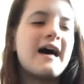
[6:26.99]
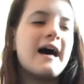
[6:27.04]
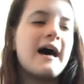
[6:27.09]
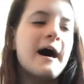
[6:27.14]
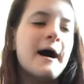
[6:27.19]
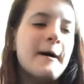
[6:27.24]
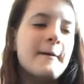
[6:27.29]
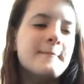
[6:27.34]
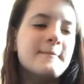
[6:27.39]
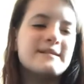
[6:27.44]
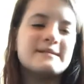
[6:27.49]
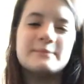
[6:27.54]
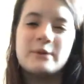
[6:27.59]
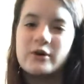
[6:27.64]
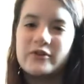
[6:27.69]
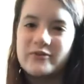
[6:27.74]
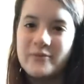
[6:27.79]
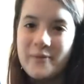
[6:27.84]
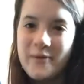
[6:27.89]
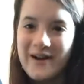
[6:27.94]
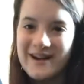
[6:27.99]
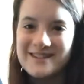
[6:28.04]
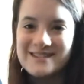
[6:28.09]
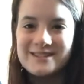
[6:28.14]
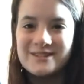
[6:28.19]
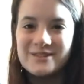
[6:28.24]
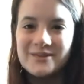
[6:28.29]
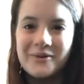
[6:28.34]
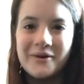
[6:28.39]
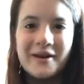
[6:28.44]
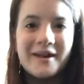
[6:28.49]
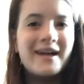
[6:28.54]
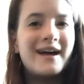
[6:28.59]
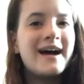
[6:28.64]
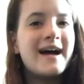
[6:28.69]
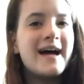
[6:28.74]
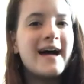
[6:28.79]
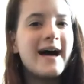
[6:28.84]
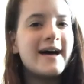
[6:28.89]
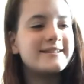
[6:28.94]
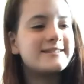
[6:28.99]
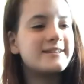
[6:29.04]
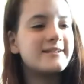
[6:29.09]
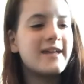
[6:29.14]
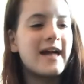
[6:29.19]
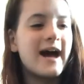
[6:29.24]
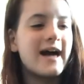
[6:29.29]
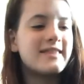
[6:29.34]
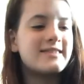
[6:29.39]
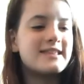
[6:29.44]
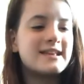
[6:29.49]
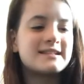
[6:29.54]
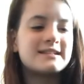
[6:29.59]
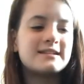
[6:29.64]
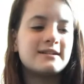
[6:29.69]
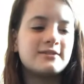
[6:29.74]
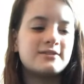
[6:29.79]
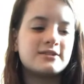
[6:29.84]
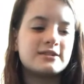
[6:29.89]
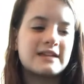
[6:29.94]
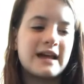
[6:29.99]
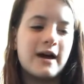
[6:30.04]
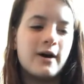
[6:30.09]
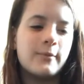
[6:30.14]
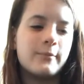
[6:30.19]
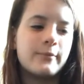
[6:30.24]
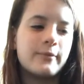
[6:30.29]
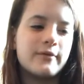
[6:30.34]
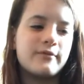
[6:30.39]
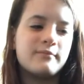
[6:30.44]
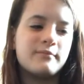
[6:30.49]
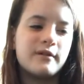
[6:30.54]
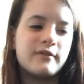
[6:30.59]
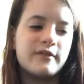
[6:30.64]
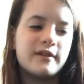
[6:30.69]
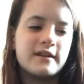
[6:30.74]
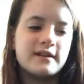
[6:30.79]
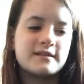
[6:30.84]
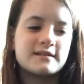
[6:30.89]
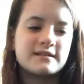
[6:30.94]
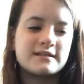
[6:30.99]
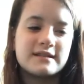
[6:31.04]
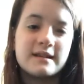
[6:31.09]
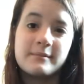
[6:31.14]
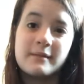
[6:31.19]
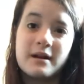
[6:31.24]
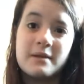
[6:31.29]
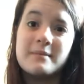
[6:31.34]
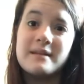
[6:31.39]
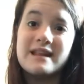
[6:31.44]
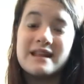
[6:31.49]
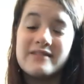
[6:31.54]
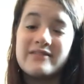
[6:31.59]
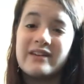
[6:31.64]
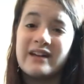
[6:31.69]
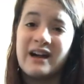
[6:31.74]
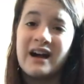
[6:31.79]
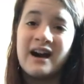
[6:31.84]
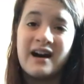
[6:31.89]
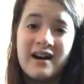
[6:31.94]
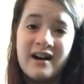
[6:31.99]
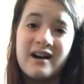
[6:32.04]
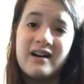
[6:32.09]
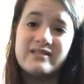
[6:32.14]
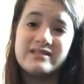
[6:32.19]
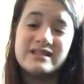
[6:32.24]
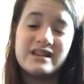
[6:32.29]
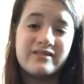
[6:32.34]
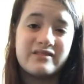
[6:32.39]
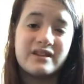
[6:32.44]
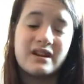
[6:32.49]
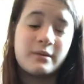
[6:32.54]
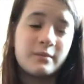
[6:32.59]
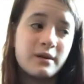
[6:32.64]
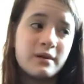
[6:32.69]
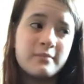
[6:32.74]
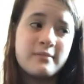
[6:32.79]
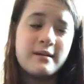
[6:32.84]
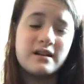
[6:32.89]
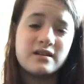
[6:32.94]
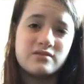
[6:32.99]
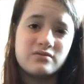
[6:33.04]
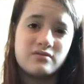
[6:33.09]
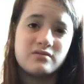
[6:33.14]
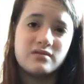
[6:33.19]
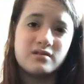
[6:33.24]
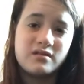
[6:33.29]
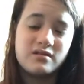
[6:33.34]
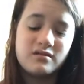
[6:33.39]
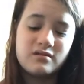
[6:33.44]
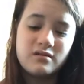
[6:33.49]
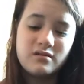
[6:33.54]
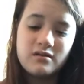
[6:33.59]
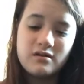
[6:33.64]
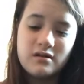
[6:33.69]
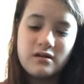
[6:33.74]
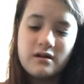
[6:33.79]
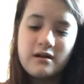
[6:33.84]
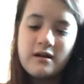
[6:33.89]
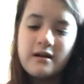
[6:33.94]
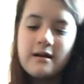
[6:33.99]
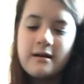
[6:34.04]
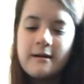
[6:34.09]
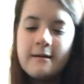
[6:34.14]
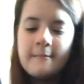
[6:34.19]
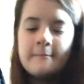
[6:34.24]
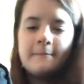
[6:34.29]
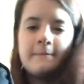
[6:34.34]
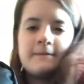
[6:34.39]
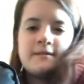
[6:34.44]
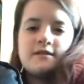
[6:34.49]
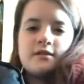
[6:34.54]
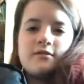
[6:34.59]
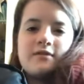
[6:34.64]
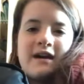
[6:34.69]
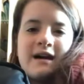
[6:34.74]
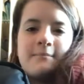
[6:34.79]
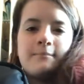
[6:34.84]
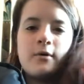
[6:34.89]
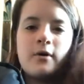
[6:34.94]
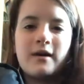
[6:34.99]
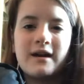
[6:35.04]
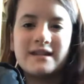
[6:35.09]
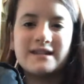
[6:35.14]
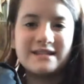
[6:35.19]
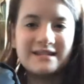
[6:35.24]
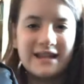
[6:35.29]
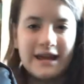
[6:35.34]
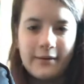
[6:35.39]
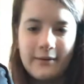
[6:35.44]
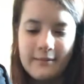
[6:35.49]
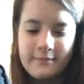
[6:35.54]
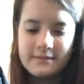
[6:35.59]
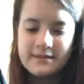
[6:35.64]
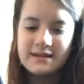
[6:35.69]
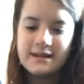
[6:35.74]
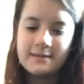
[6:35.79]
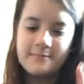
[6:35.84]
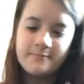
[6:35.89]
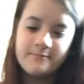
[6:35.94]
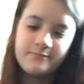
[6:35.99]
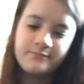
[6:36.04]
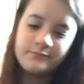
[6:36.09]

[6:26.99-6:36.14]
It's more of a practical one. And so yeah, this will just help with puffiness, because I'm going to be leaving at 7:30. I'm going to be exhausted. So that pocket is now empty.